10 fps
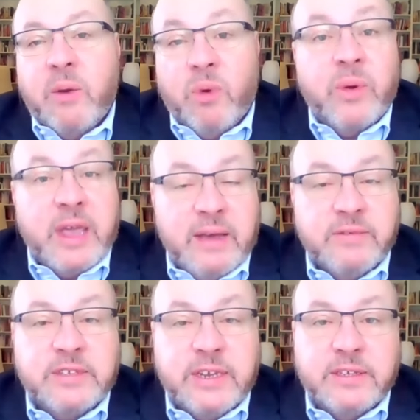and what we
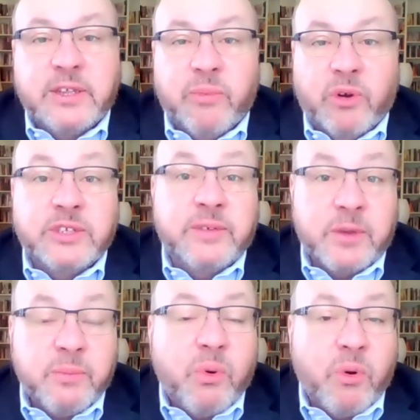have seen is the emergence
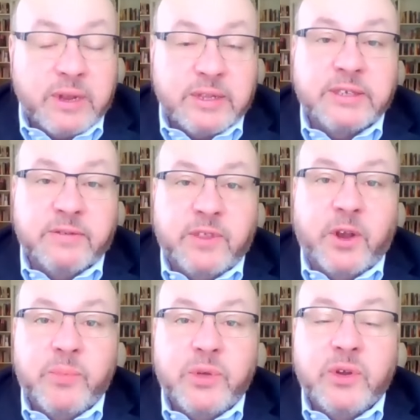of the importance of
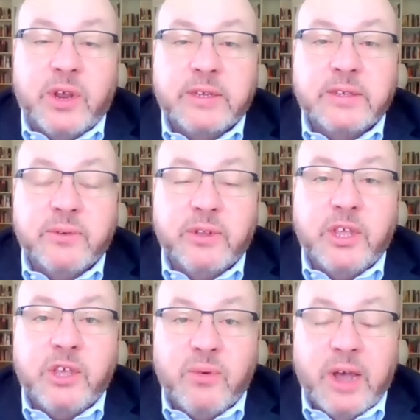therapeutics. So in
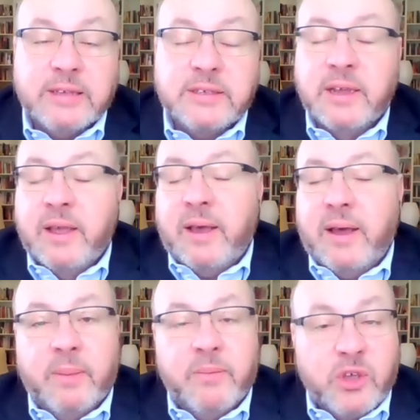the US,
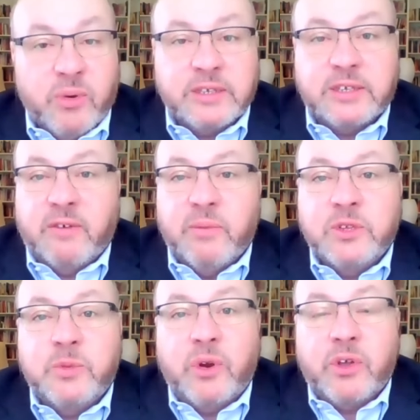um, the US
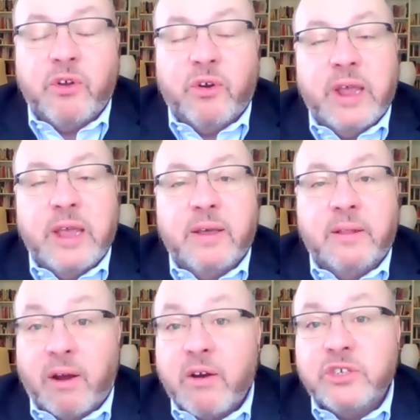government is procuring
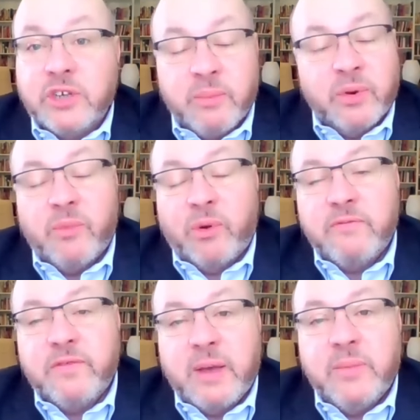a large number, more
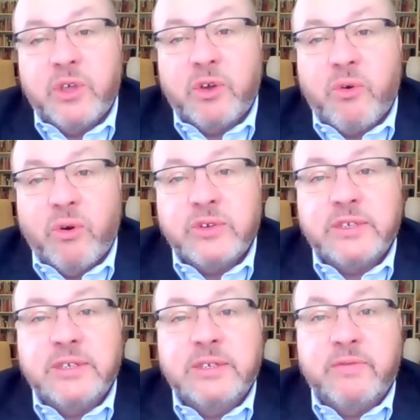than 5 million
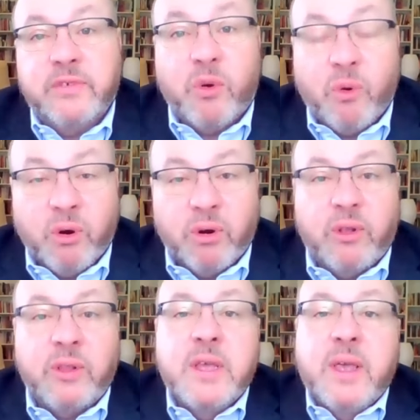courses of an
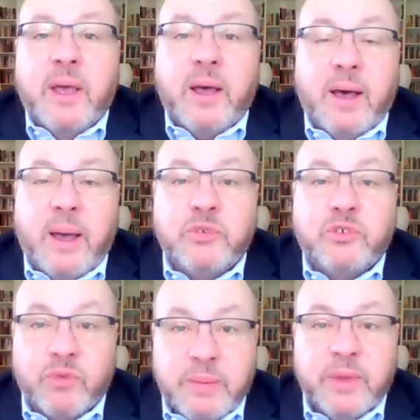oral um,
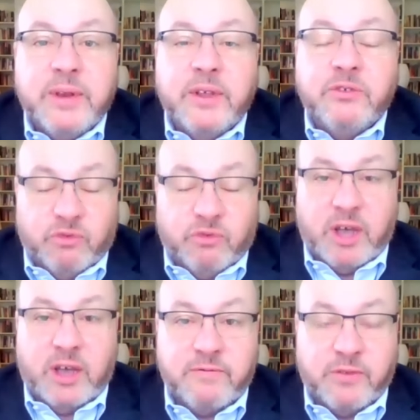treatment
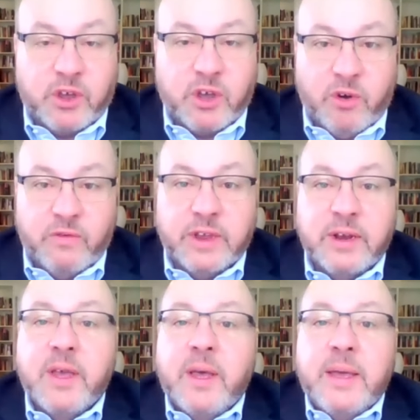drug for
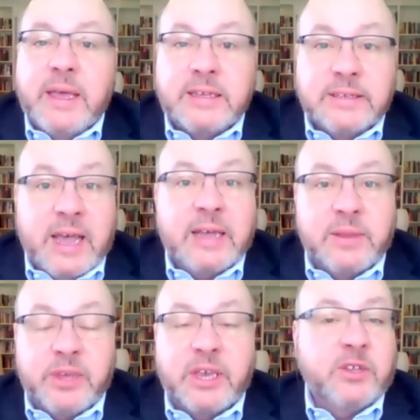COVID,
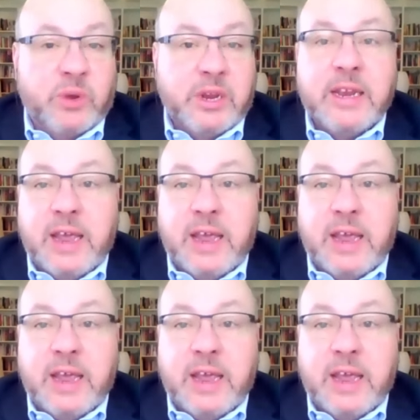exactly because we